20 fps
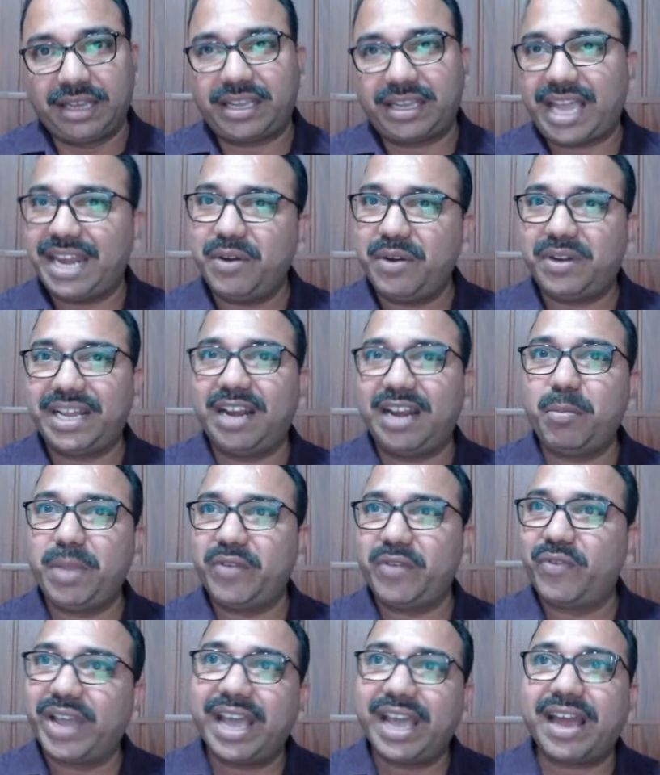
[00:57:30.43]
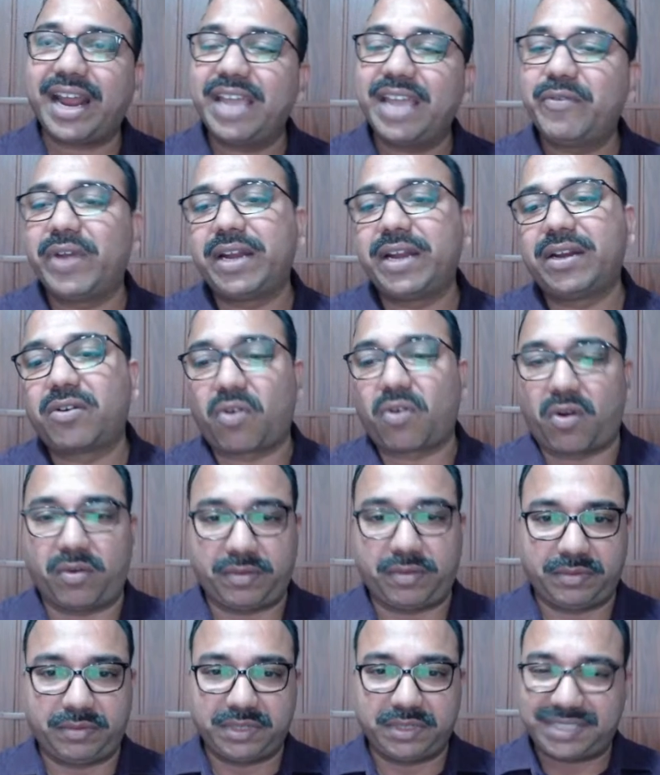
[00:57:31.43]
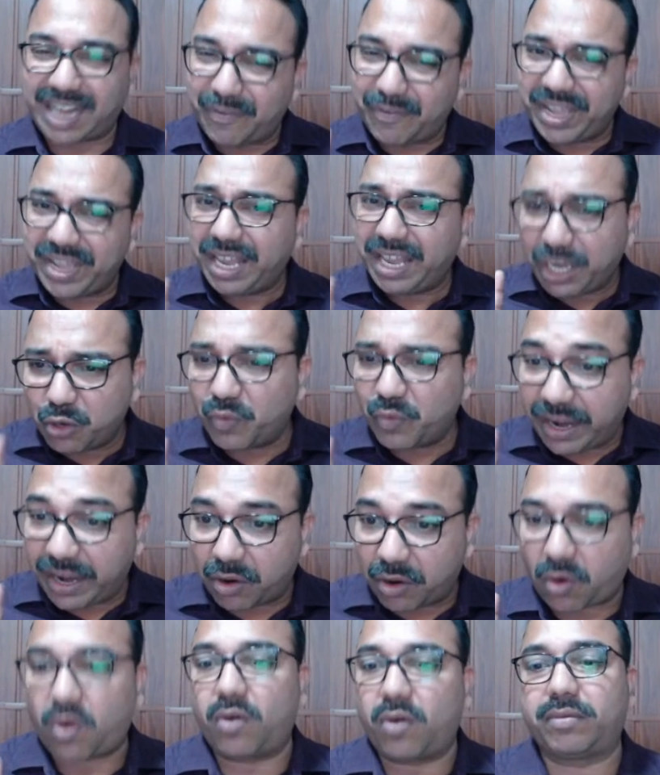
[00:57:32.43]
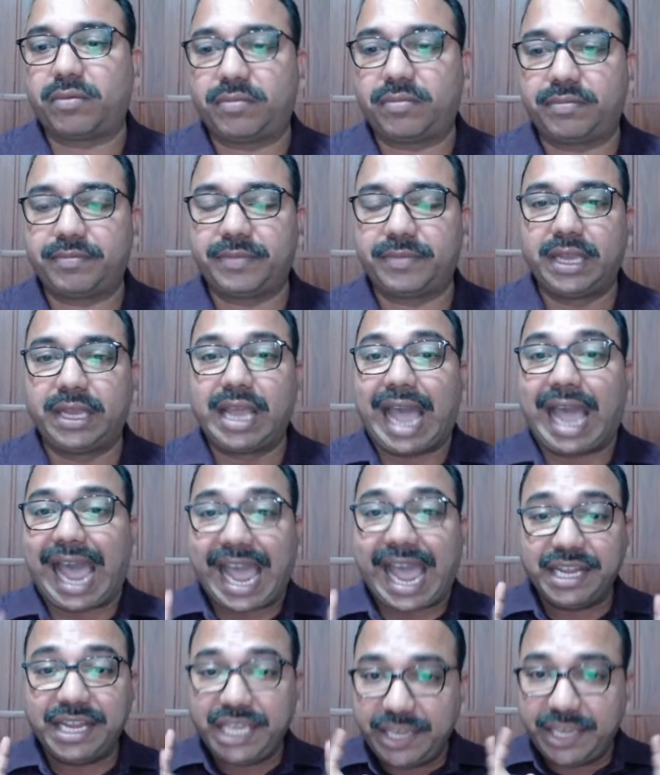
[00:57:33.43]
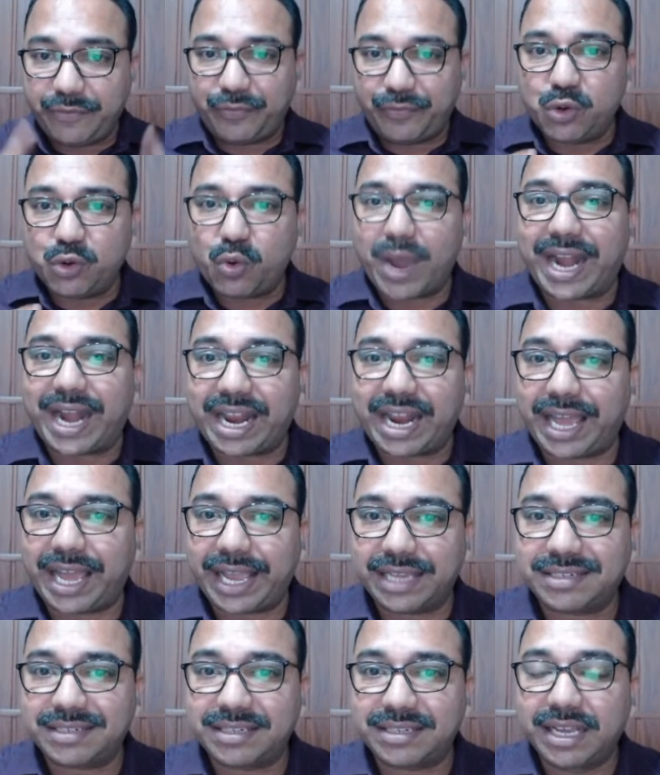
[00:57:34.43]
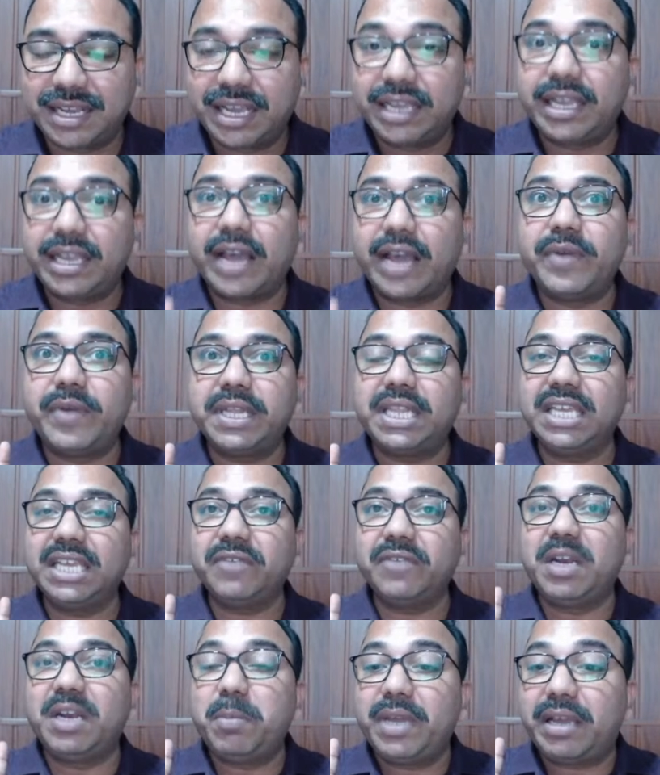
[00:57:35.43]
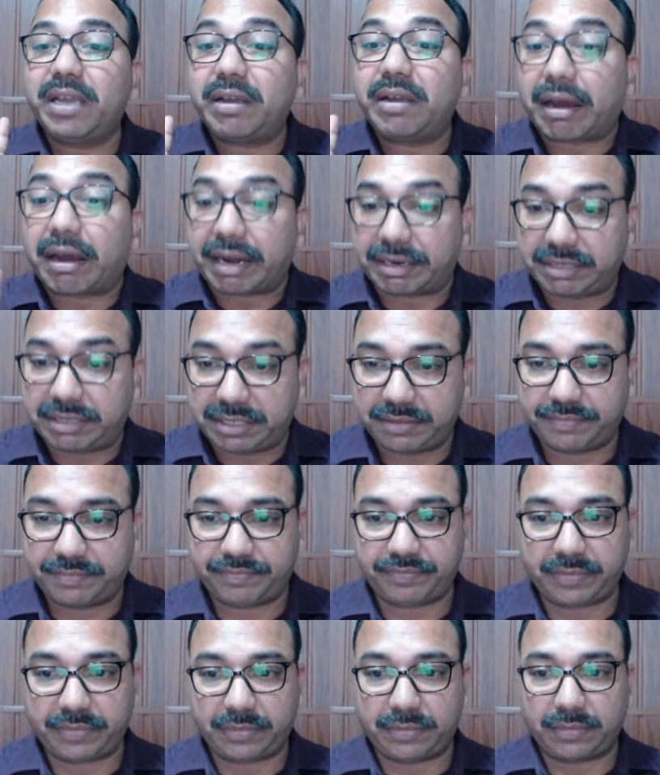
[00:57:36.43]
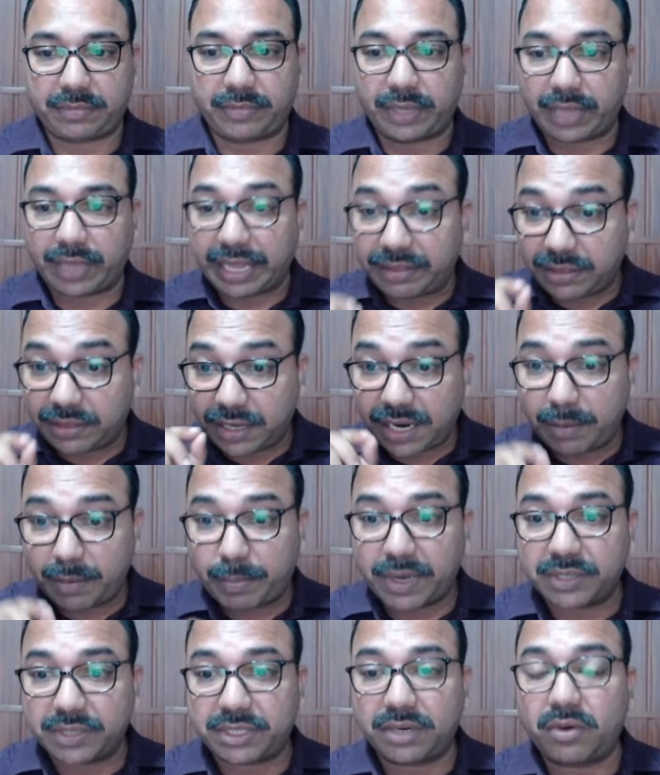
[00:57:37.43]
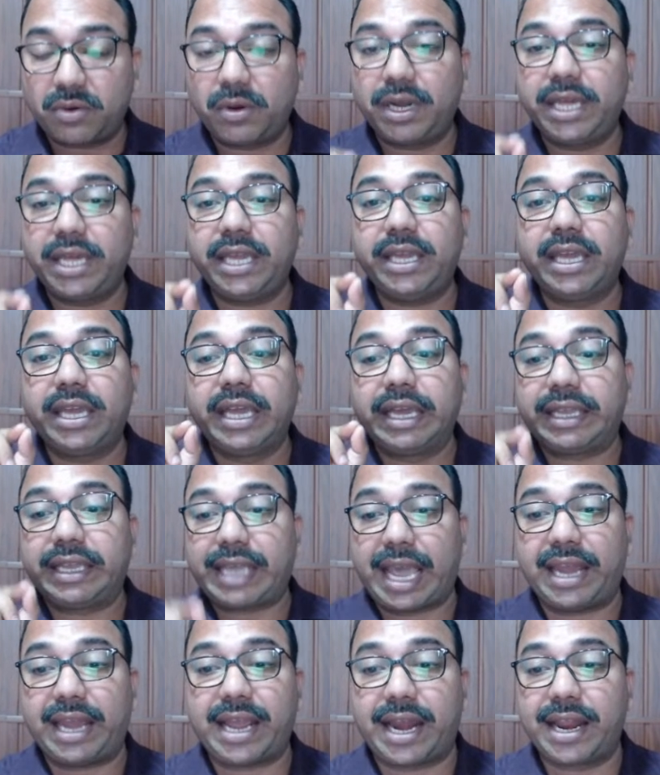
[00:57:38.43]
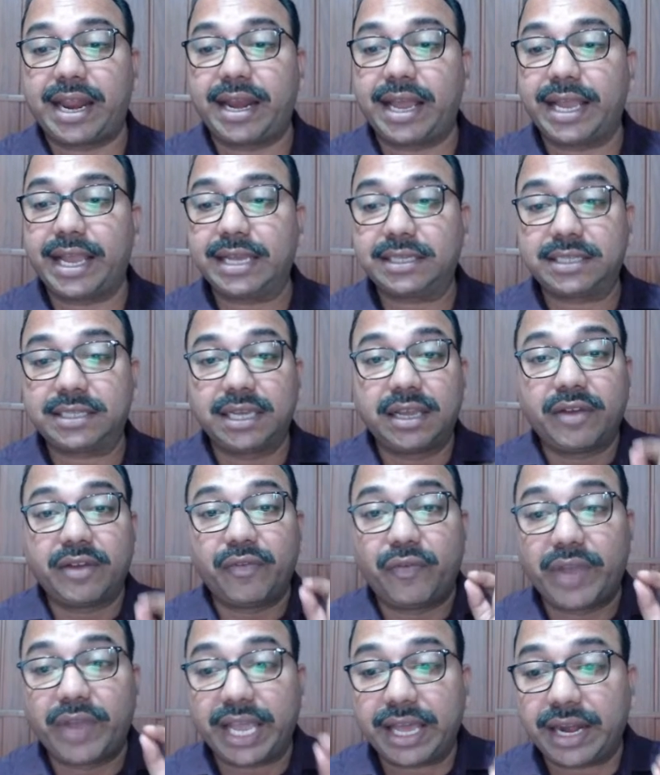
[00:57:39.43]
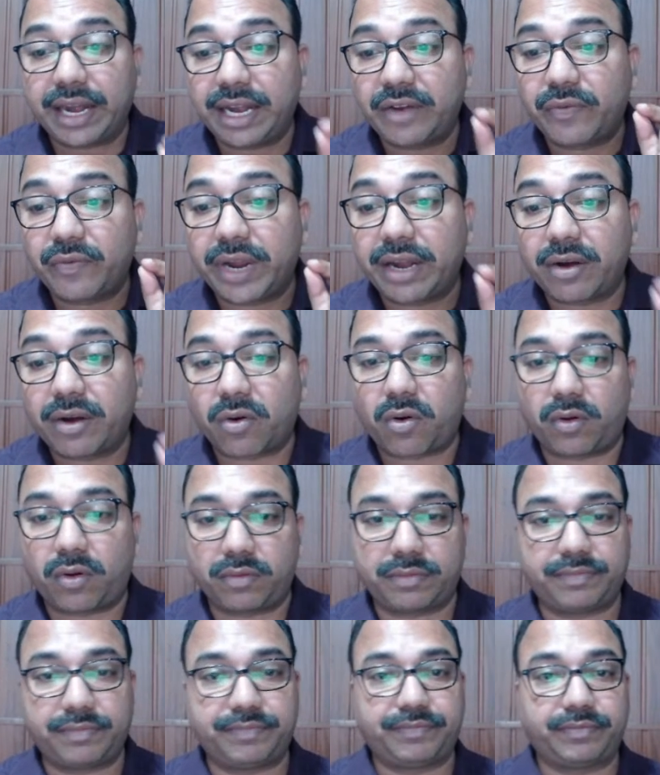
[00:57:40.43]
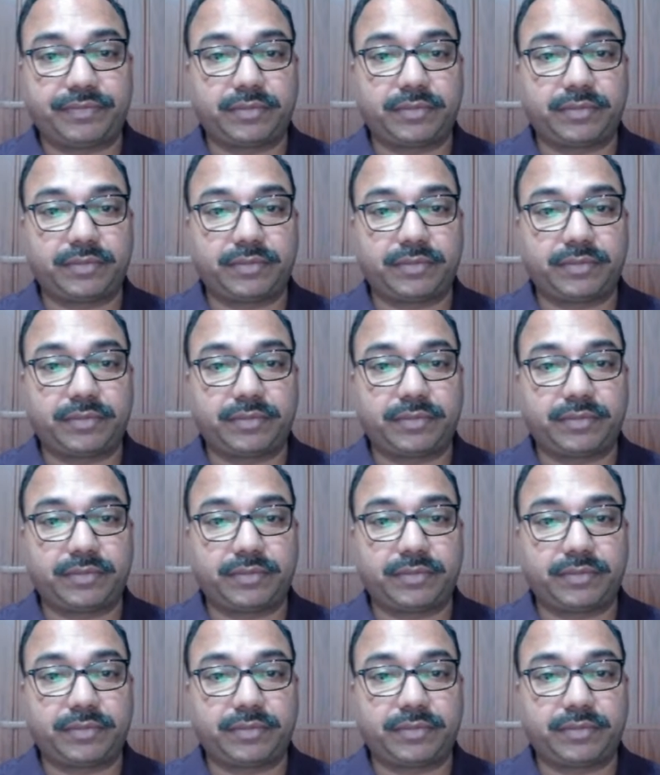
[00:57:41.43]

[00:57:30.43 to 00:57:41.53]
Can you tell me where I went wrong? Somewhere you went wrong. And if you analyze, everything will be correct. A third person only can analyze where it went wrong.